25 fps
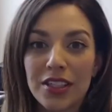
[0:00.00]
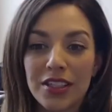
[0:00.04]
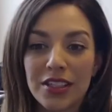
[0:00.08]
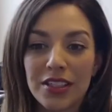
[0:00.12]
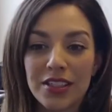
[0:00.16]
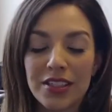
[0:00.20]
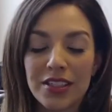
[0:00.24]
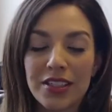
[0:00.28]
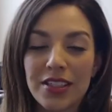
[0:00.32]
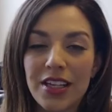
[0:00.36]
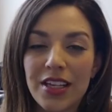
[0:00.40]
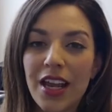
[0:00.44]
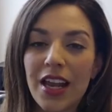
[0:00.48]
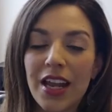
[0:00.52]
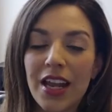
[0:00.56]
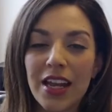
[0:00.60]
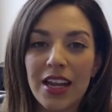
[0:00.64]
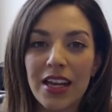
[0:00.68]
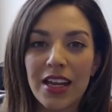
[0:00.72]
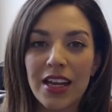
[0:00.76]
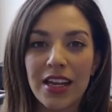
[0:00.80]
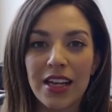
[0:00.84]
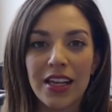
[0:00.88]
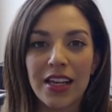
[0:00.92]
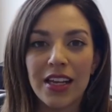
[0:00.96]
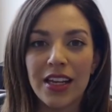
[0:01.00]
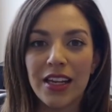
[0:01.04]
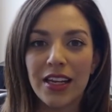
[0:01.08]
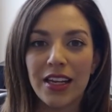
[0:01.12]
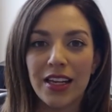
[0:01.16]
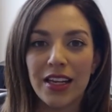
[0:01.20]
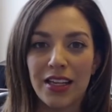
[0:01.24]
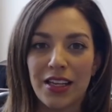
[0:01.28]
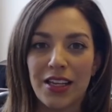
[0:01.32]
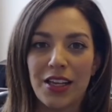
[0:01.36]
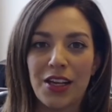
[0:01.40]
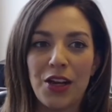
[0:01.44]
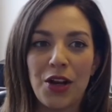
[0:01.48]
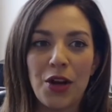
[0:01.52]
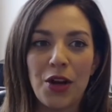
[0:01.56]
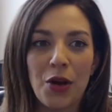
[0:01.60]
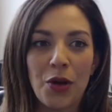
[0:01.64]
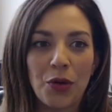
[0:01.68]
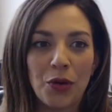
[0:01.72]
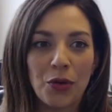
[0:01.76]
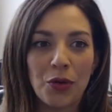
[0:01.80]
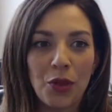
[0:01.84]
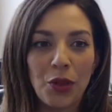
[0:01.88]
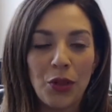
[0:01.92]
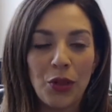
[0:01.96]
to this day,
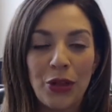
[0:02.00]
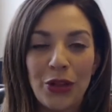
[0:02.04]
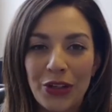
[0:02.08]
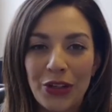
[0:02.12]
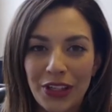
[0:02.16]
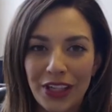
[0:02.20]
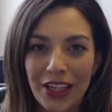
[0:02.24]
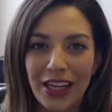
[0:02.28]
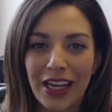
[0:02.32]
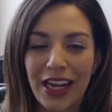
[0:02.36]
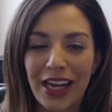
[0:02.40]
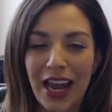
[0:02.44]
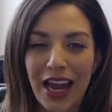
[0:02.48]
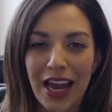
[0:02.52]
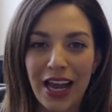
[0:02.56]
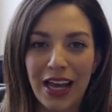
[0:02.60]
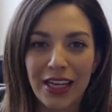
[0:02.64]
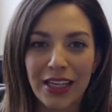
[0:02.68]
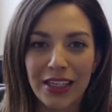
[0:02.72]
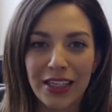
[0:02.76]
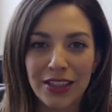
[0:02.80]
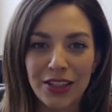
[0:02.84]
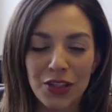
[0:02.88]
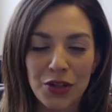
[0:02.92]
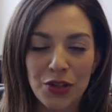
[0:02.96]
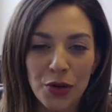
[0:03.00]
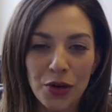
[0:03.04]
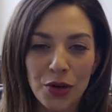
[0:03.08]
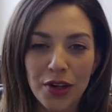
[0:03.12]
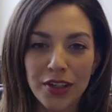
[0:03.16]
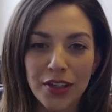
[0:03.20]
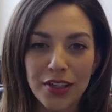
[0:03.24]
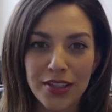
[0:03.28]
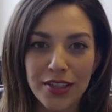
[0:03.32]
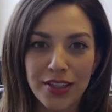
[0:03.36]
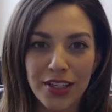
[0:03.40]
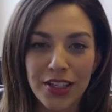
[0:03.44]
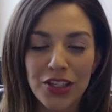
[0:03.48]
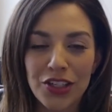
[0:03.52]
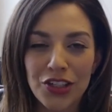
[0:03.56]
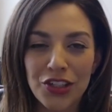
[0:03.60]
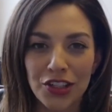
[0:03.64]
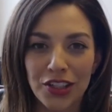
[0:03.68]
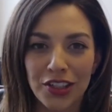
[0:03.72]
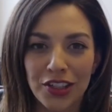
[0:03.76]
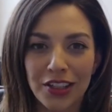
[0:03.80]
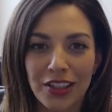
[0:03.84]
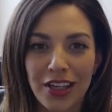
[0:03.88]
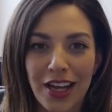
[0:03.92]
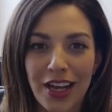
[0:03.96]
looking at the
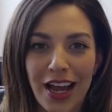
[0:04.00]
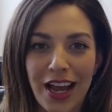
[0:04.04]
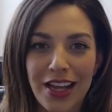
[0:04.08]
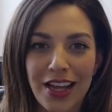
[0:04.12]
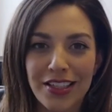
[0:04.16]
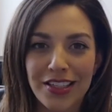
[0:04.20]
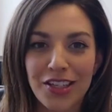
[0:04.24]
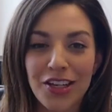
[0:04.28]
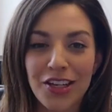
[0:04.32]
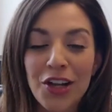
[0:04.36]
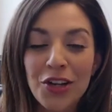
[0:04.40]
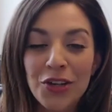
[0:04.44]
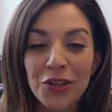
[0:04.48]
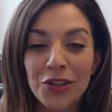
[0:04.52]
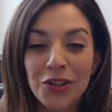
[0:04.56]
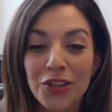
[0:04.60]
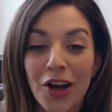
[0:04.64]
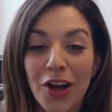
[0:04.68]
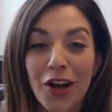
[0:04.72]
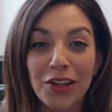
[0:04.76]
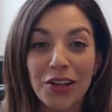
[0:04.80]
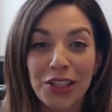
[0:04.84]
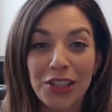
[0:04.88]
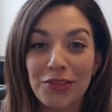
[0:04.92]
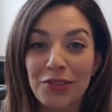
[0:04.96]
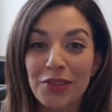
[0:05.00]
organization as an underdog,